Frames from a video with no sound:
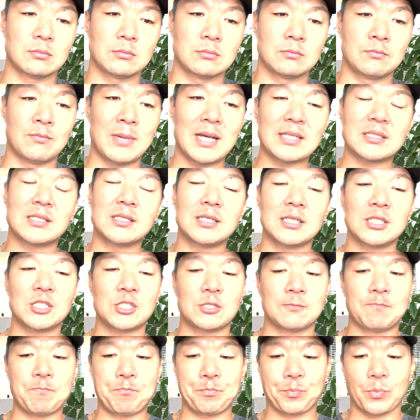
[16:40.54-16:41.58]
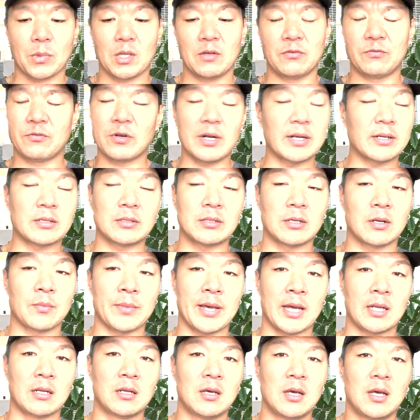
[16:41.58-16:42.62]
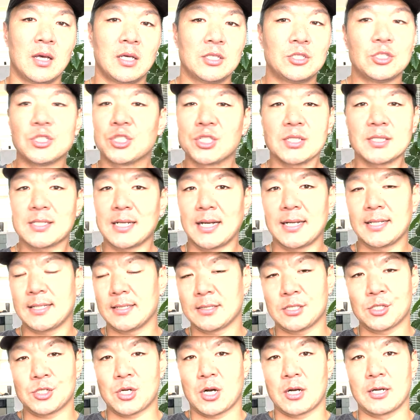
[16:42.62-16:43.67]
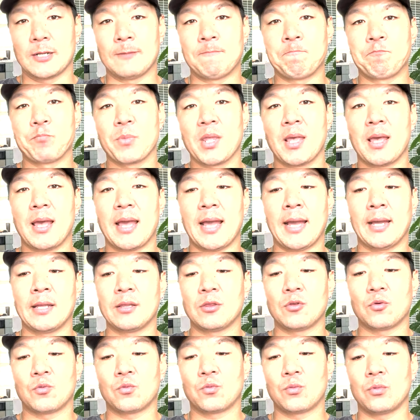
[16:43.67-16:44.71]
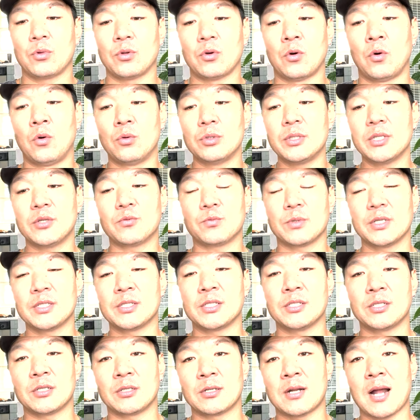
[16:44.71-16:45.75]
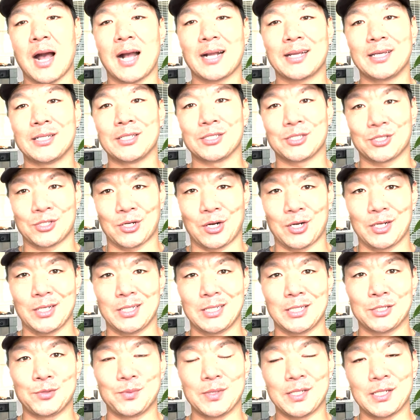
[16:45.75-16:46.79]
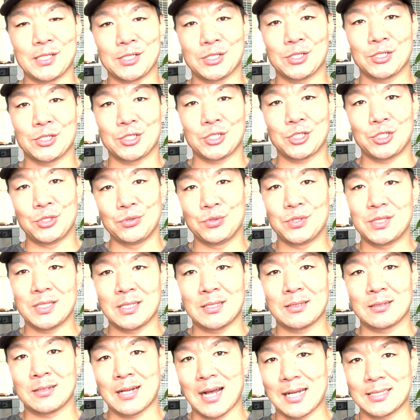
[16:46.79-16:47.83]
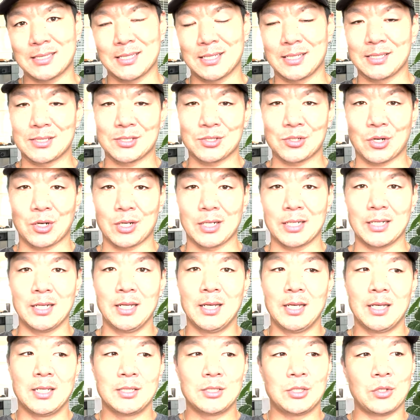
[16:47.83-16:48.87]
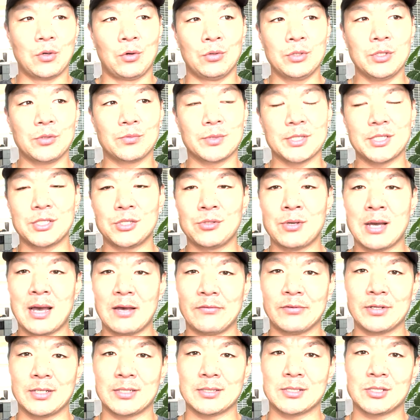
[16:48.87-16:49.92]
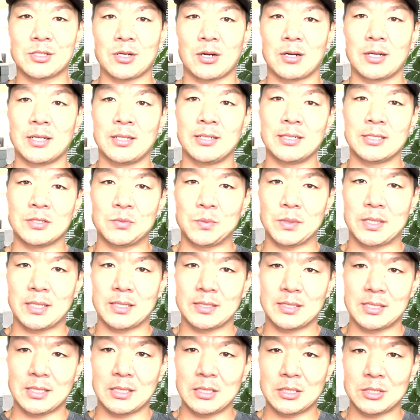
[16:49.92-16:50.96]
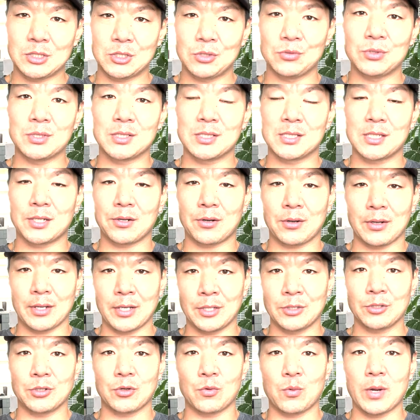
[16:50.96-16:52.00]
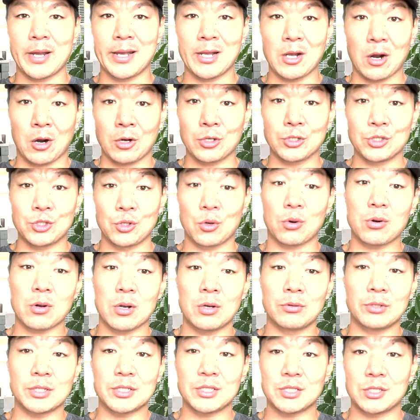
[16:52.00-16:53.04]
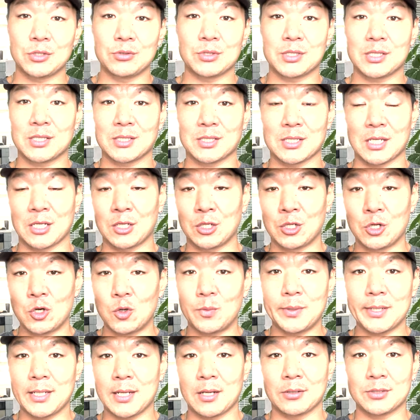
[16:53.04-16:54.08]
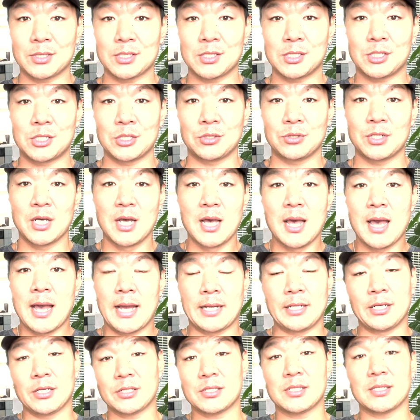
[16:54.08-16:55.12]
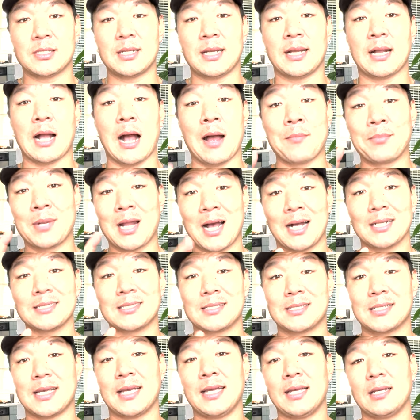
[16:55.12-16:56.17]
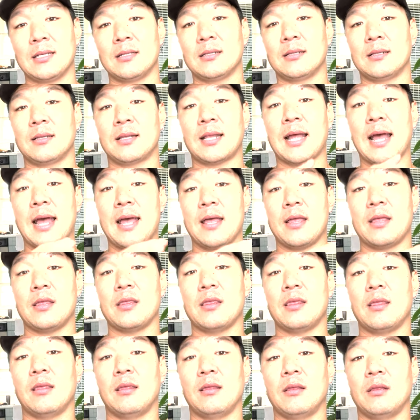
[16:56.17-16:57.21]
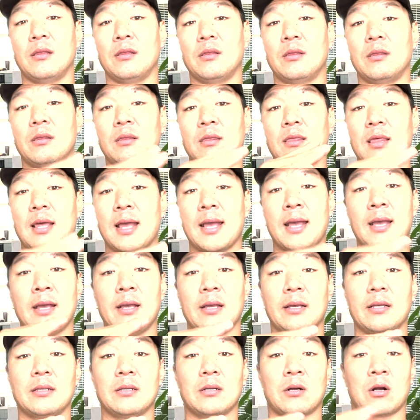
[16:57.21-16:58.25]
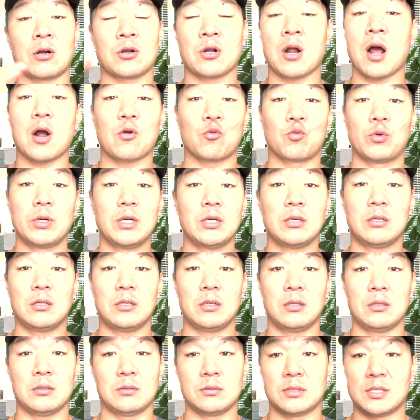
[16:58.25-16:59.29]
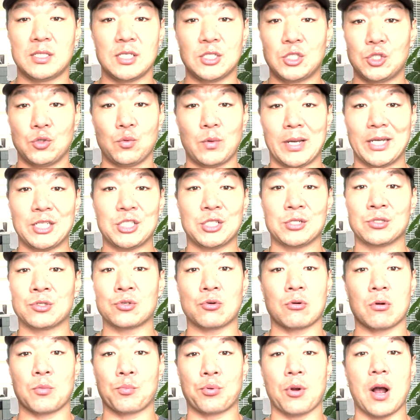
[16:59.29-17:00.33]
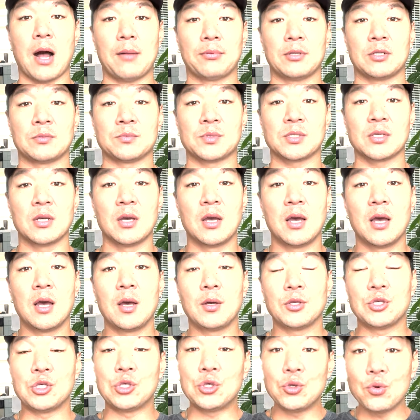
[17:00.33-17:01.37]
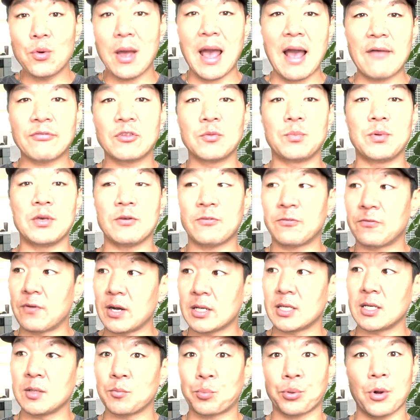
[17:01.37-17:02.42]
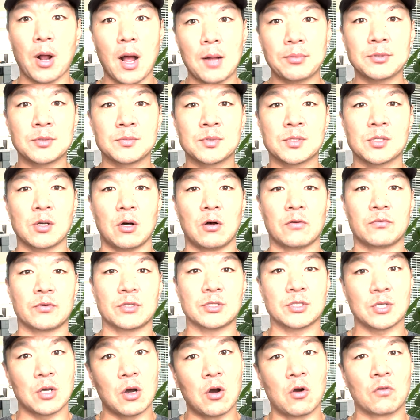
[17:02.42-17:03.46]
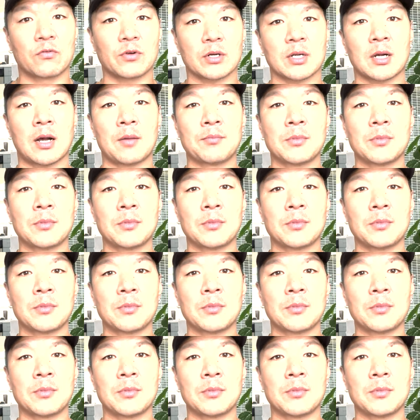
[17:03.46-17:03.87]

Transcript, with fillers: message very clear, man. You just got to get started. And the only reason you're not getting started is because you're choosing not to get started. The only reason you haven't get started is because the excuses that are in your way are your own excuses and nobody else's, dude. And here's the thing, I'm not saying that they are not real situations or problems you have to be a fucking problem solver to overcome